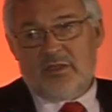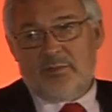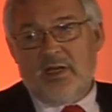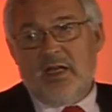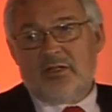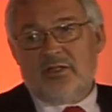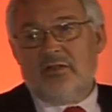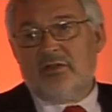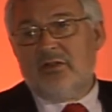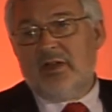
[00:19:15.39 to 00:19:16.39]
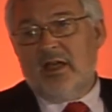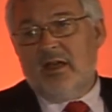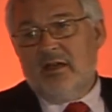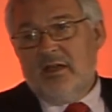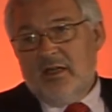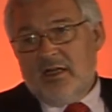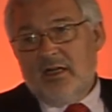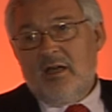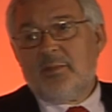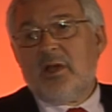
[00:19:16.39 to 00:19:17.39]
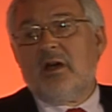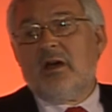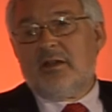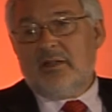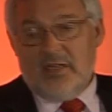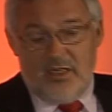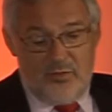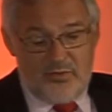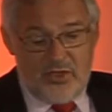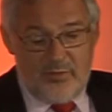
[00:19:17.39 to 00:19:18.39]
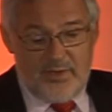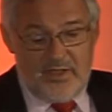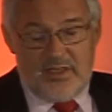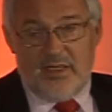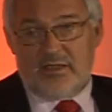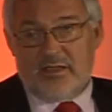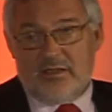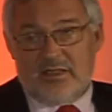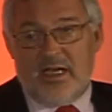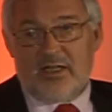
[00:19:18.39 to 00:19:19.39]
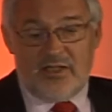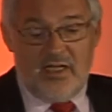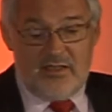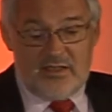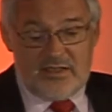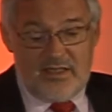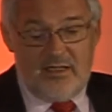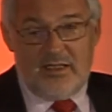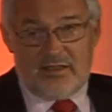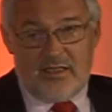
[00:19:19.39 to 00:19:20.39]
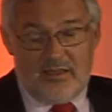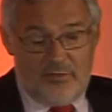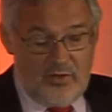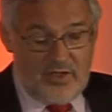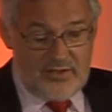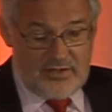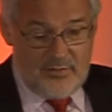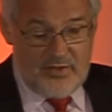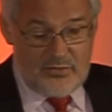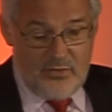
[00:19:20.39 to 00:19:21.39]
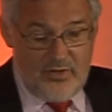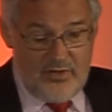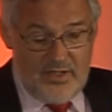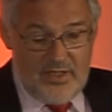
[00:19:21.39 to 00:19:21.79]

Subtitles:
but actually through their club card and their home shopping data to actually understand exactly what customers want,